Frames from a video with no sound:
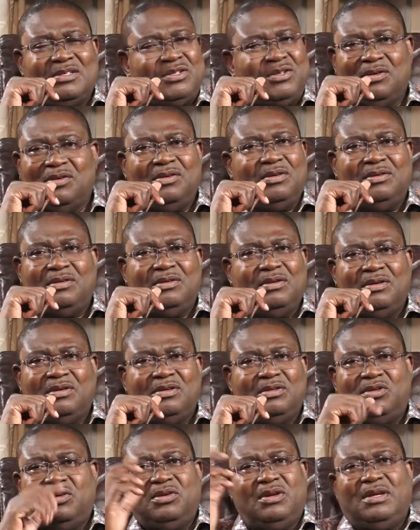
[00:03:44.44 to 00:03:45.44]
So
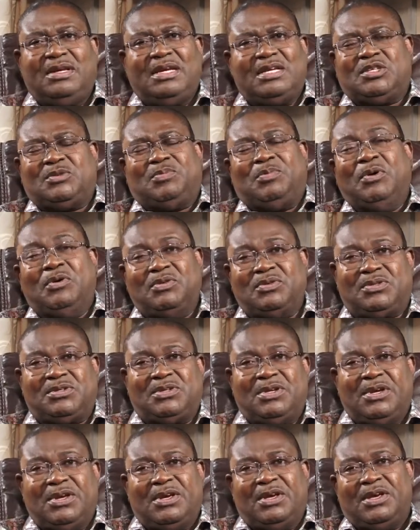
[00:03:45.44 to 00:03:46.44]
do not
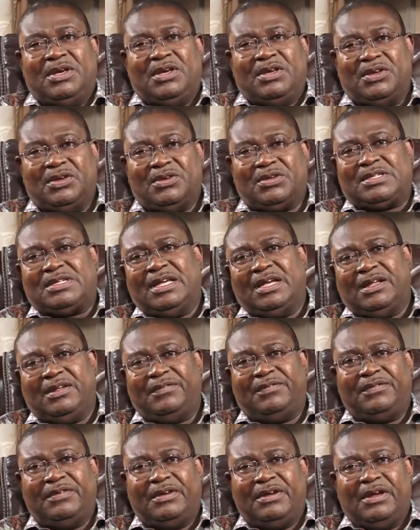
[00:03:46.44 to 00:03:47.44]
expose
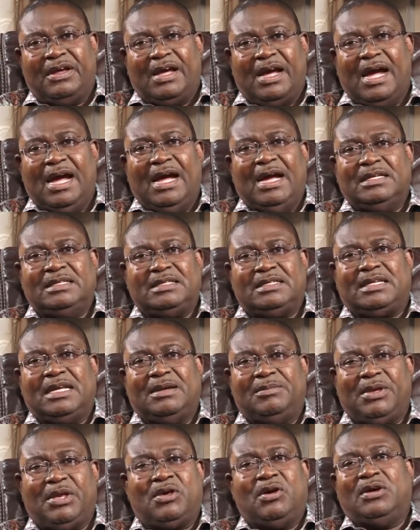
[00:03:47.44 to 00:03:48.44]
yourself and say
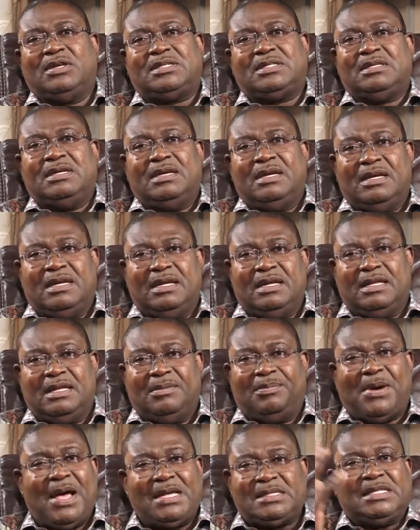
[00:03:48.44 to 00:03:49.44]
because the
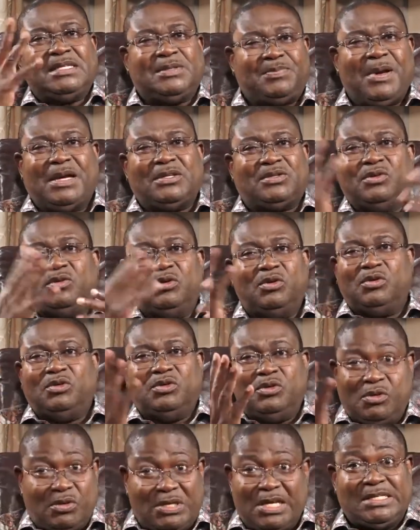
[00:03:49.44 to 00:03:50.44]
past is past, so you,
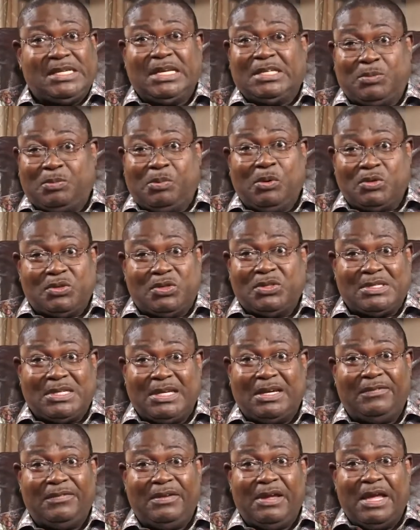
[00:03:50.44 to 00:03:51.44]
you just expose
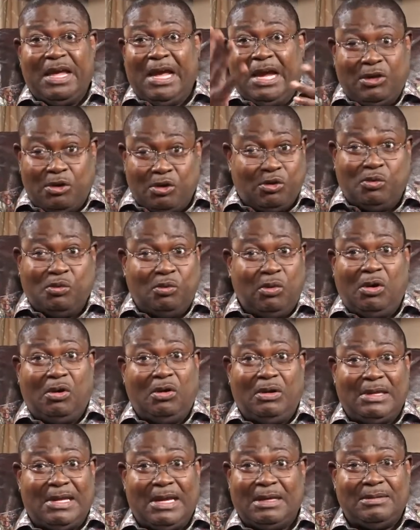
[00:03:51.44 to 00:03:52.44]
yourself and you do
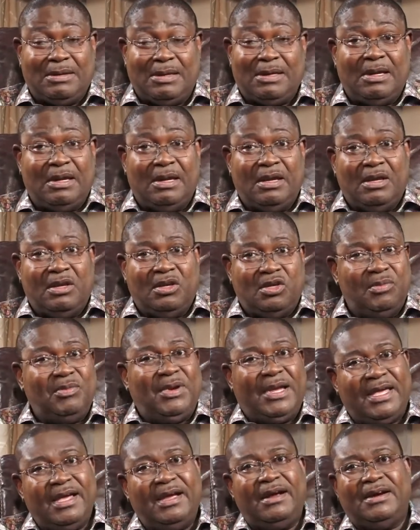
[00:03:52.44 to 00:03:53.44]
all that, eh, you
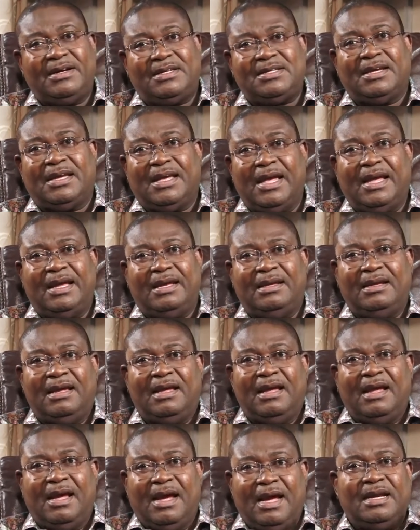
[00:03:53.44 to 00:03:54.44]
might get hurt again.
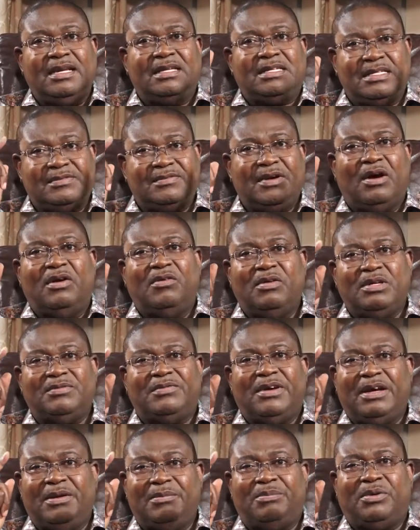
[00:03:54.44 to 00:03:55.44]
And it is always
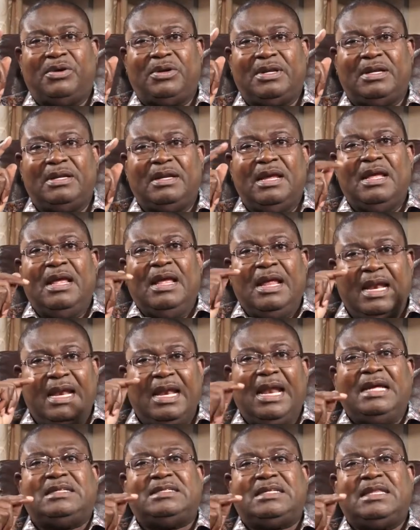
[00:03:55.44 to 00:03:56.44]
very important.
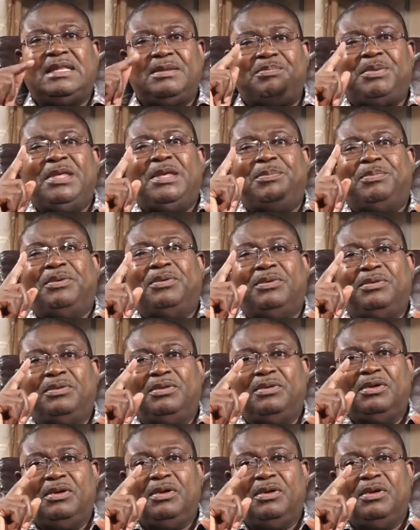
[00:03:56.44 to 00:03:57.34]
Let the people